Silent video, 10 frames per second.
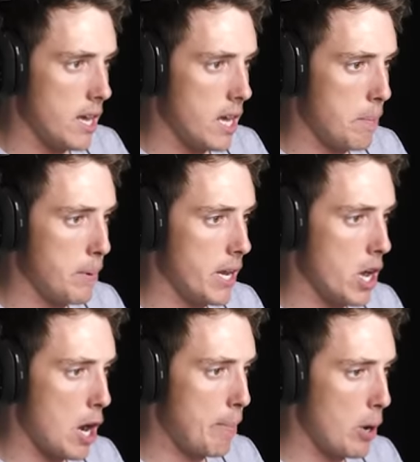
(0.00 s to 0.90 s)
Hippity
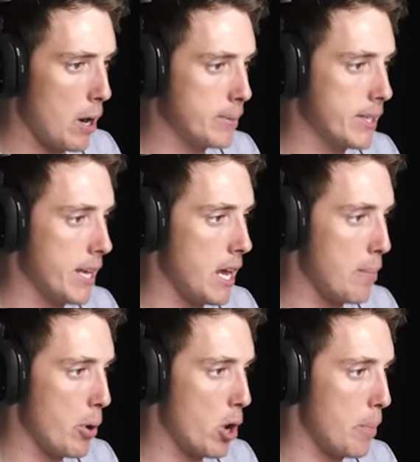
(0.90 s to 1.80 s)
hop hop to the
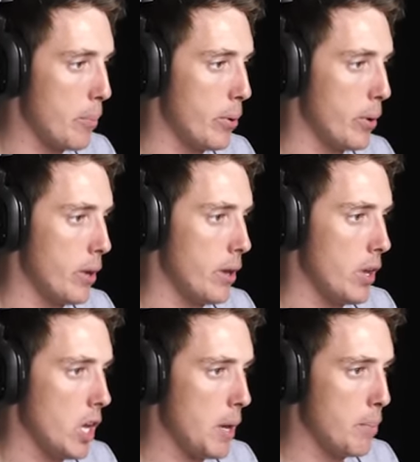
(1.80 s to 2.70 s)
hip hop.
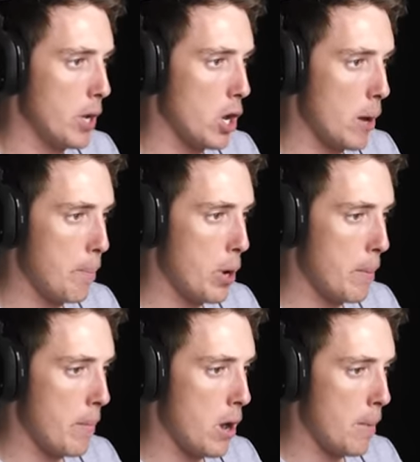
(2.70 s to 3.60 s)
Hippity hop
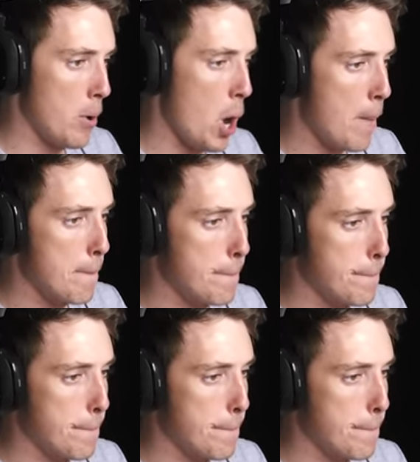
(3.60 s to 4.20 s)
hop hop hop.